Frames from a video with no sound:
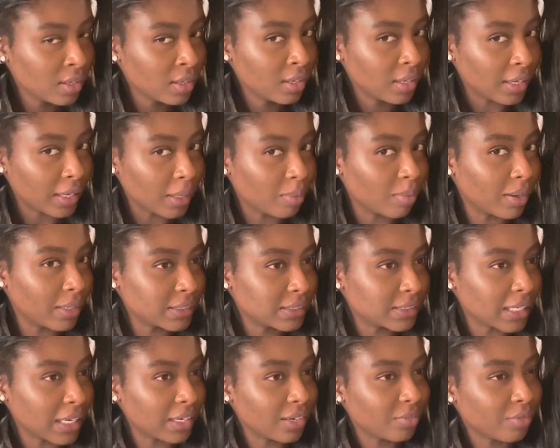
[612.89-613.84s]
Like one
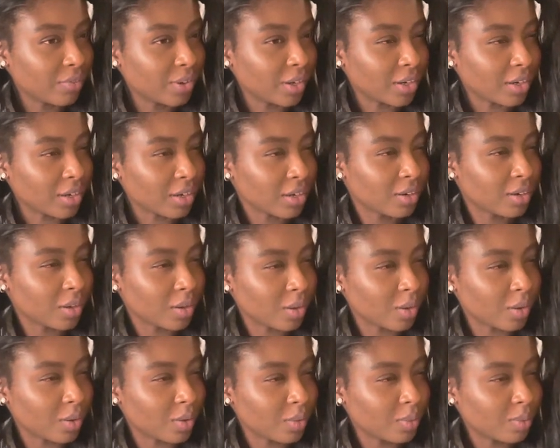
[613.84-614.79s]
side of your
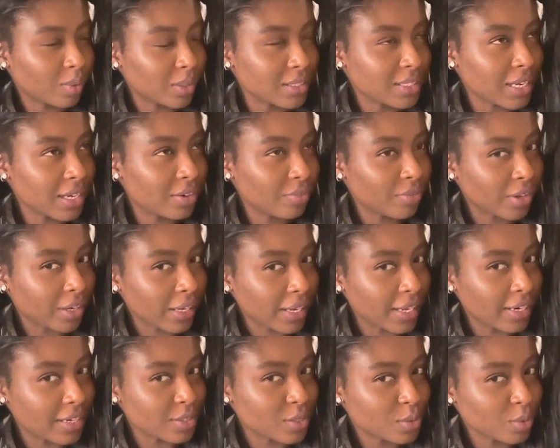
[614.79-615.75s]
curl, one side of your
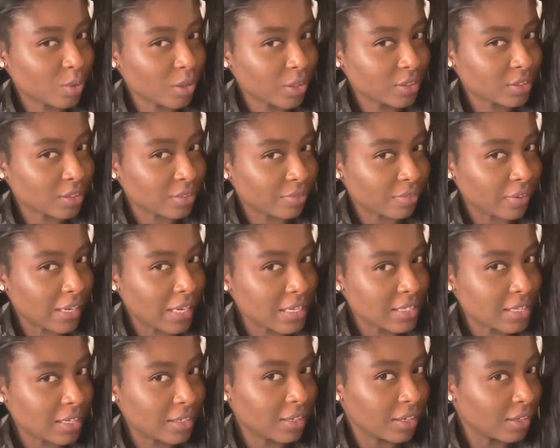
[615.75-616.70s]
head is towards your face
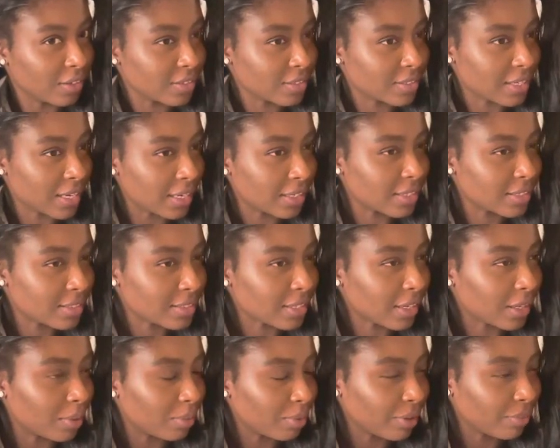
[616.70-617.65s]
and the other side is
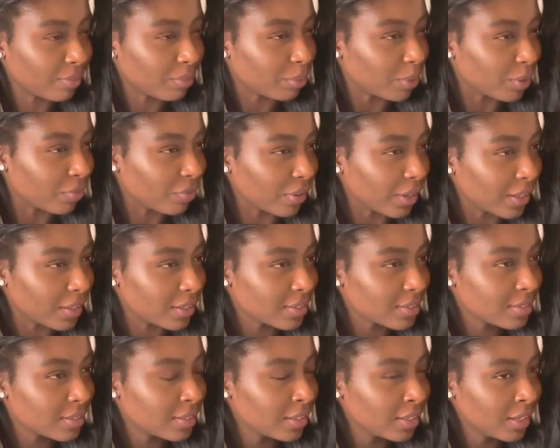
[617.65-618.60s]
like away from your
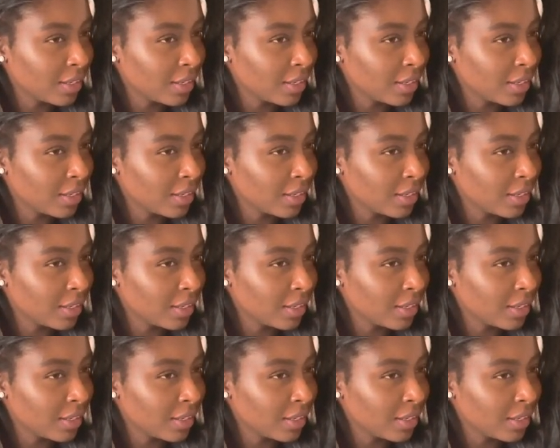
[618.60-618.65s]
face.